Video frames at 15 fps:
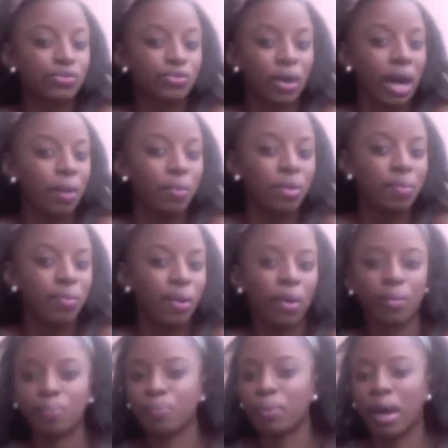Rob will
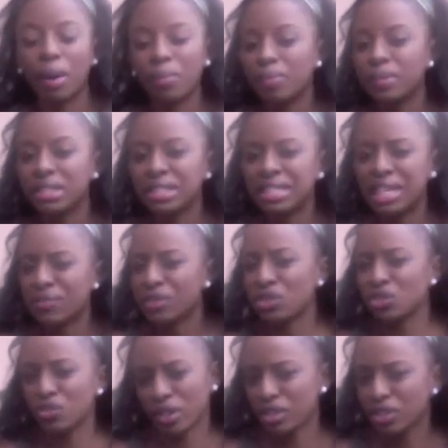probably never
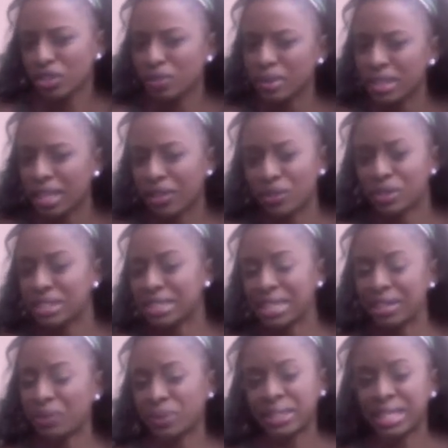trust you again.
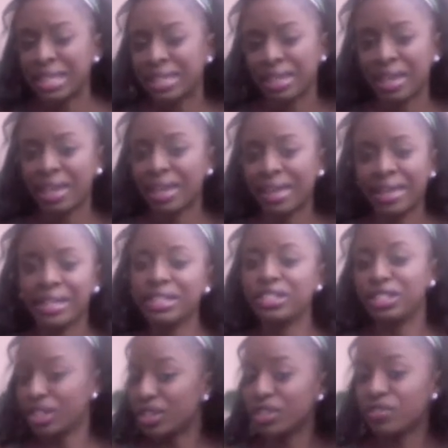It will take
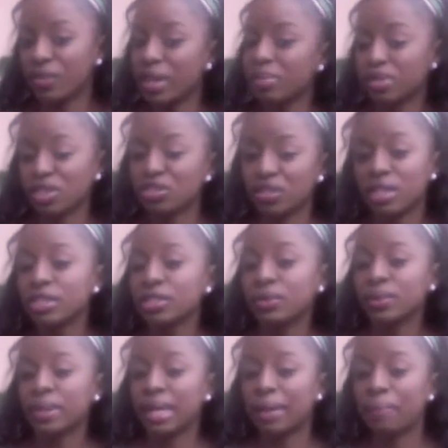years for him to trust
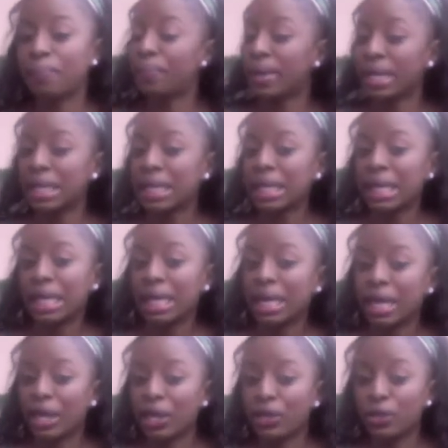you again. But
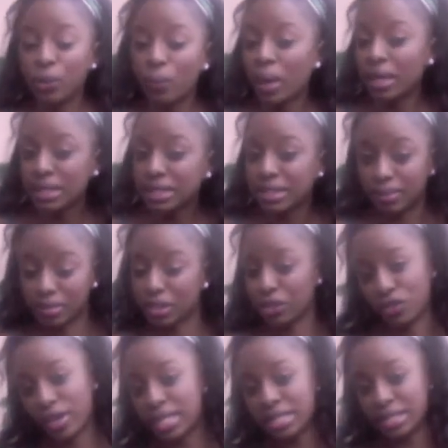you wanted something
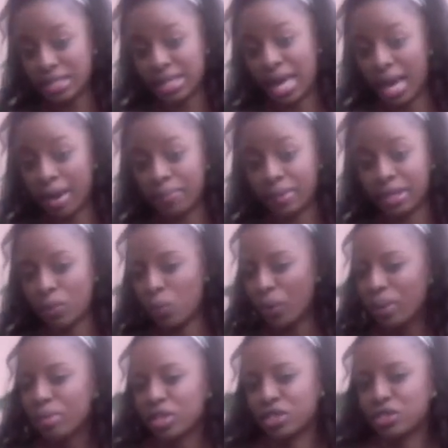crazy to happen. And
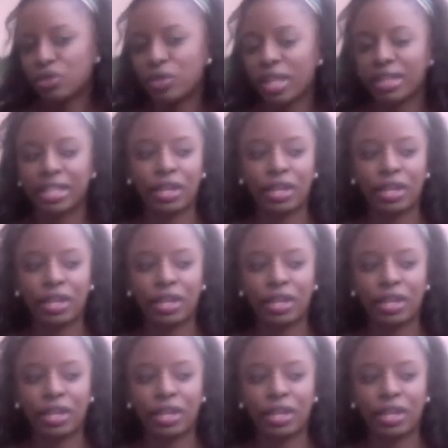women do that.